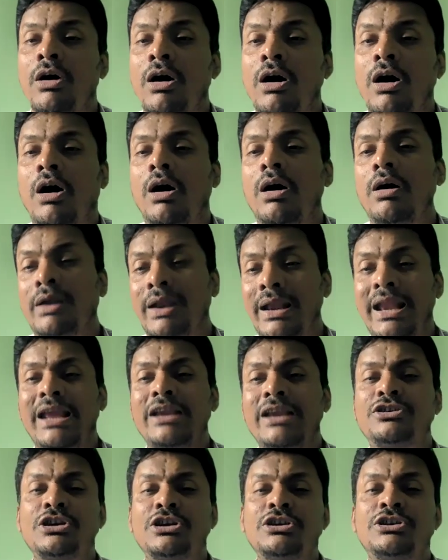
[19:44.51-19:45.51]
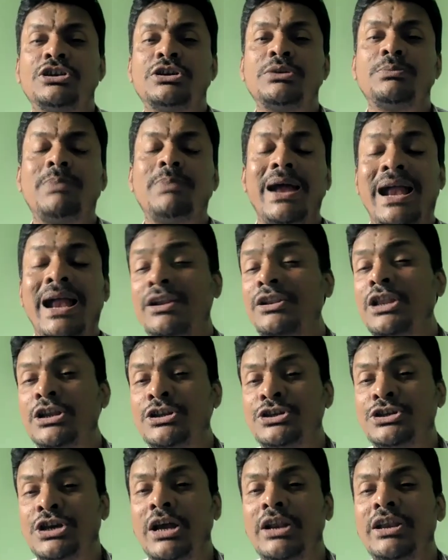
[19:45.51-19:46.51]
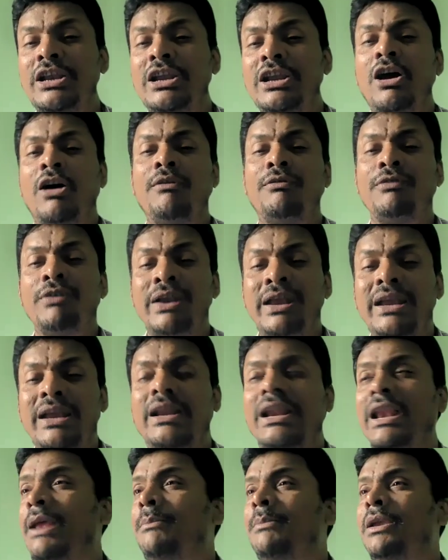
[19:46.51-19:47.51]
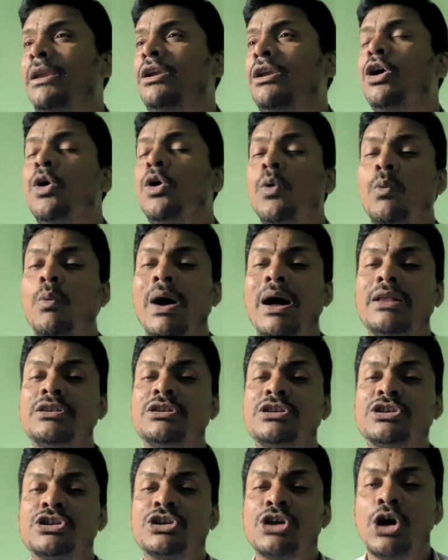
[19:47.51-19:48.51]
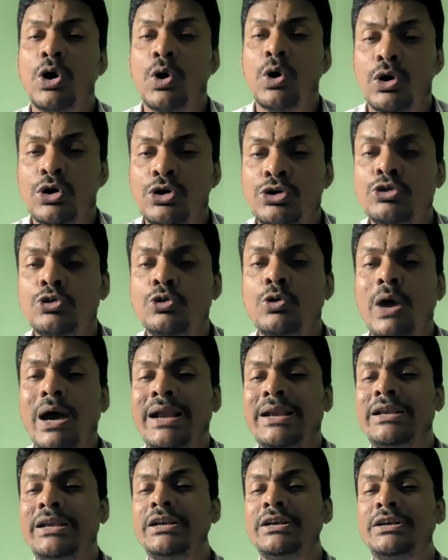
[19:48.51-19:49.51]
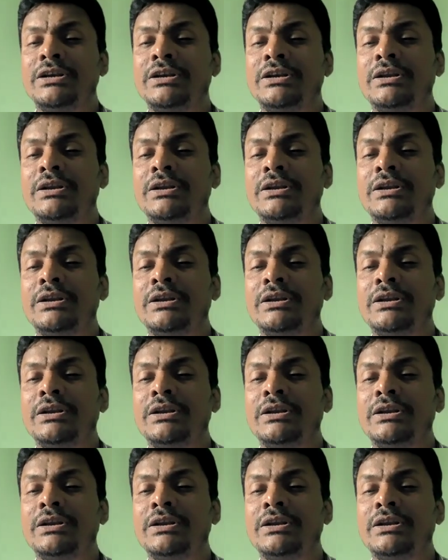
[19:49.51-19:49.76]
a relationship and the journey of reclaiming one's true identity.